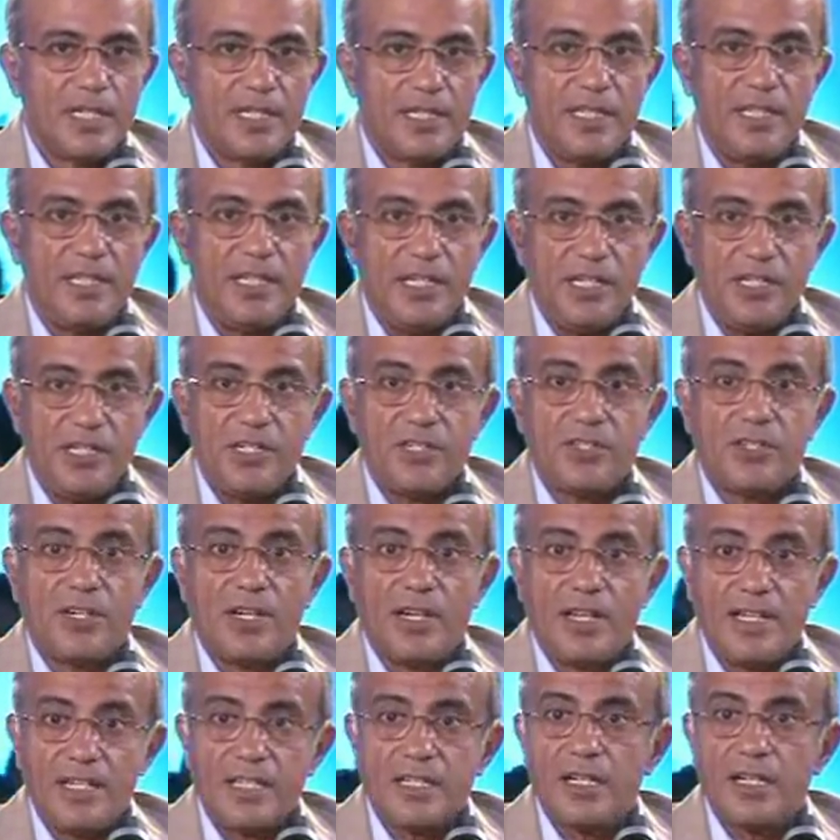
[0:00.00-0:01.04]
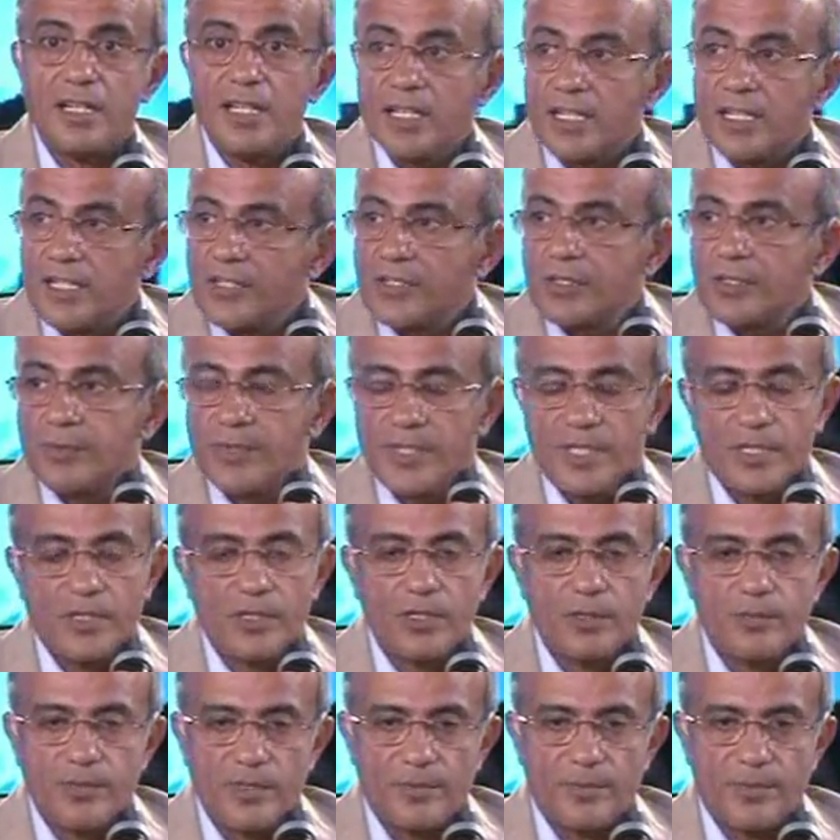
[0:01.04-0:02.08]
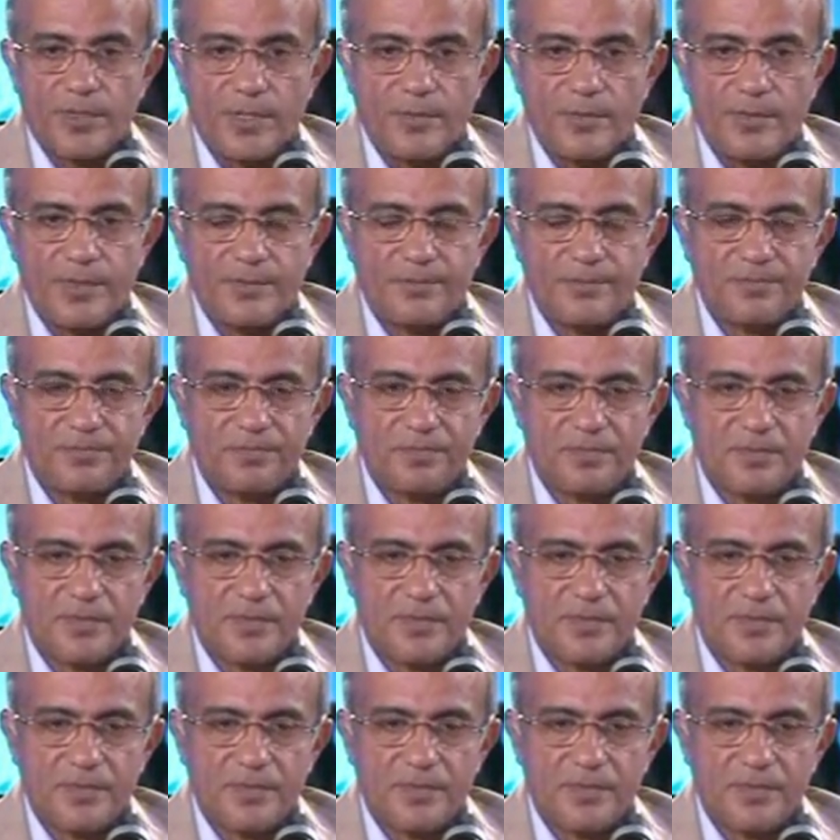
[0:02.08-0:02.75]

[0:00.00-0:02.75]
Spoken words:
then it is less likely to be a global problem,